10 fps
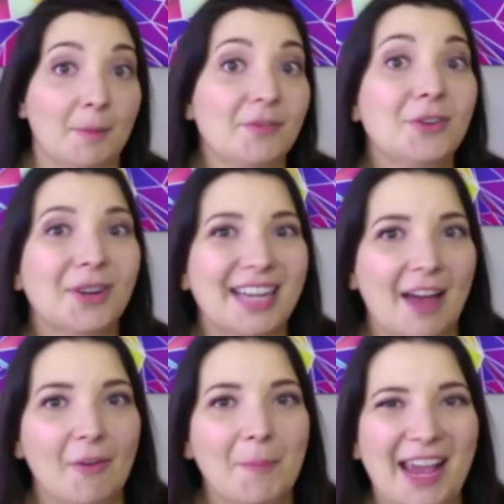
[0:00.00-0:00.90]
you are going to
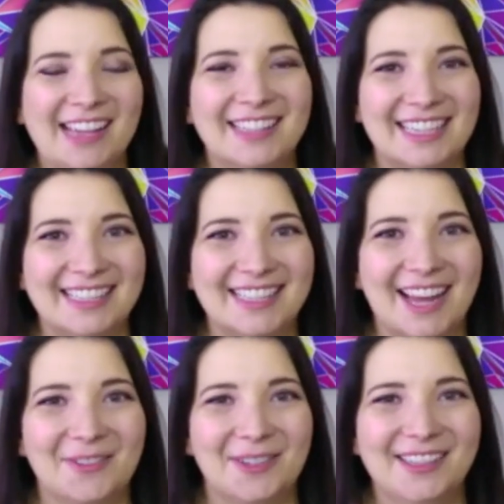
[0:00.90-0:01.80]
have a pacing
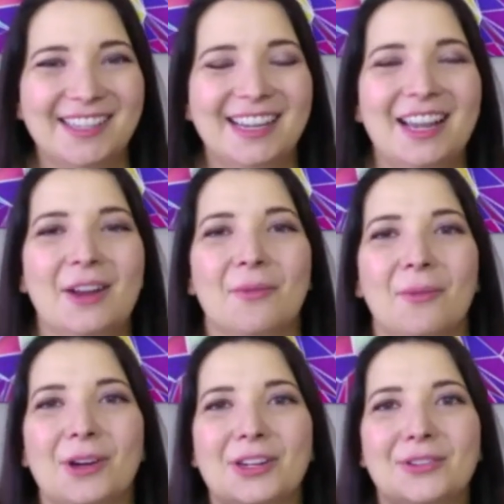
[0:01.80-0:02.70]
schedule
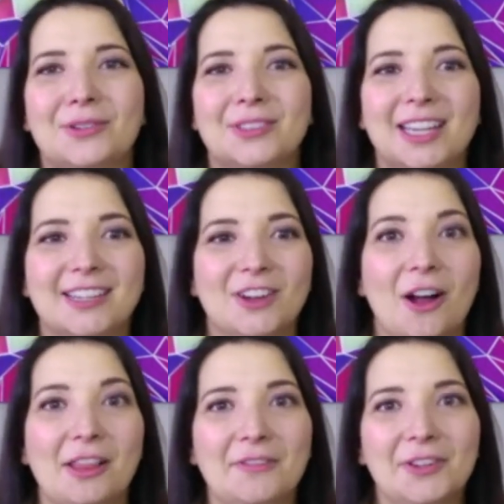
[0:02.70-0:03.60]
where you touch
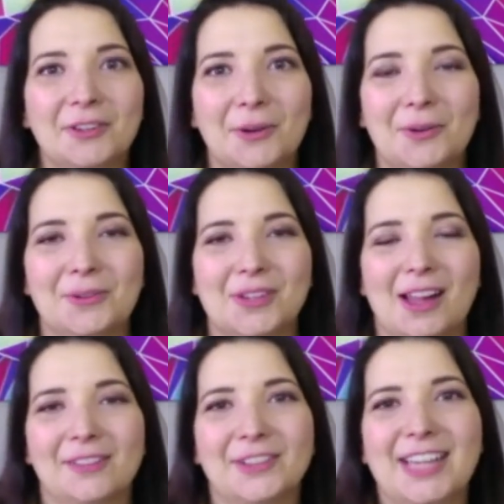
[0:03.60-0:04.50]
all of your goals,
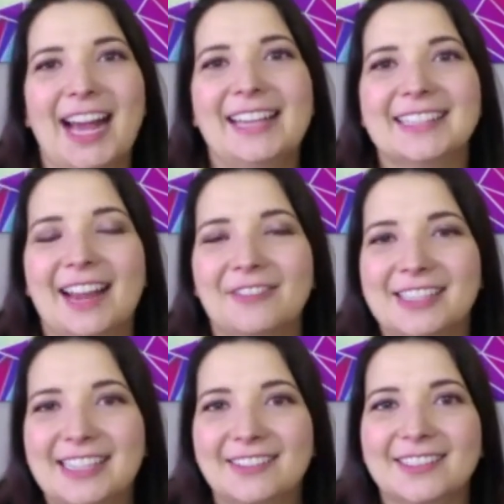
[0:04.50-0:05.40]
all of your tasks every
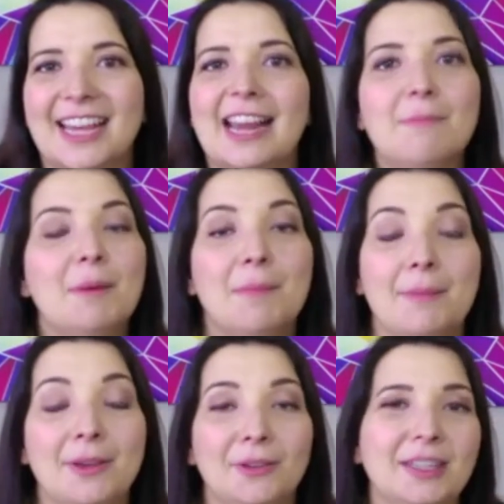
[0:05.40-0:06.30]
single day, but
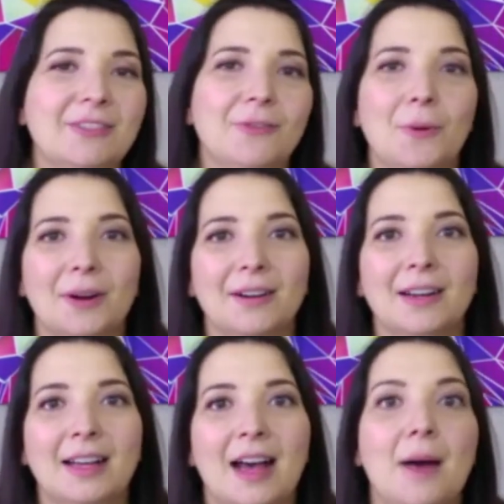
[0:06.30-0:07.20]
maybe only for
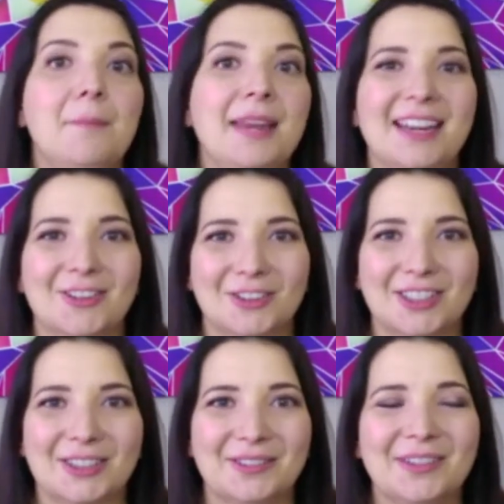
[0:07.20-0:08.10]
a minute or
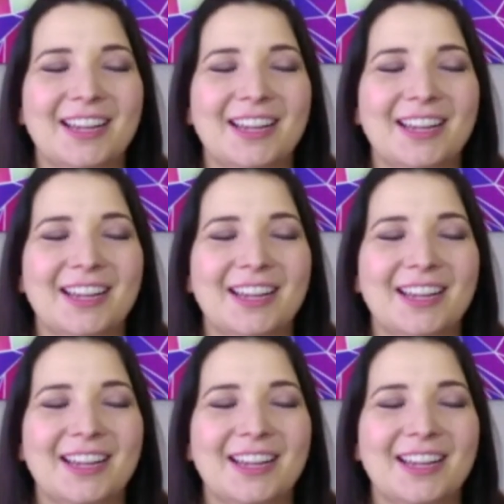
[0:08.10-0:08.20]
two.